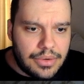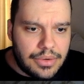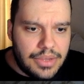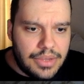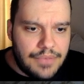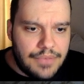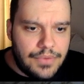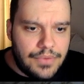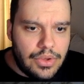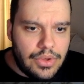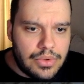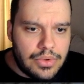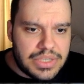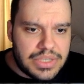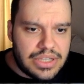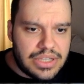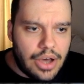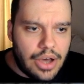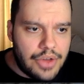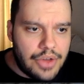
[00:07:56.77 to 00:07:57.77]
if you
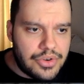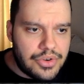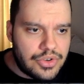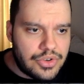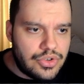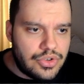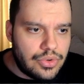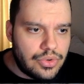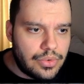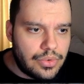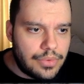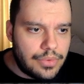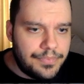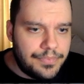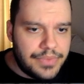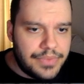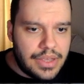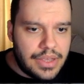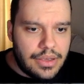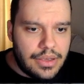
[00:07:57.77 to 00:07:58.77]
use the other
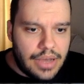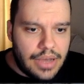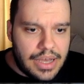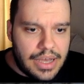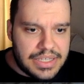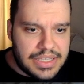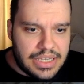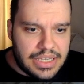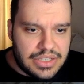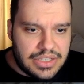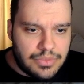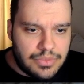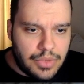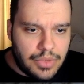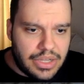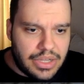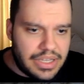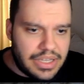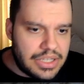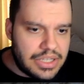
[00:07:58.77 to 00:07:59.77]
two as
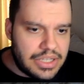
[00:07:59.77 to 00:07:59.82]
well. Like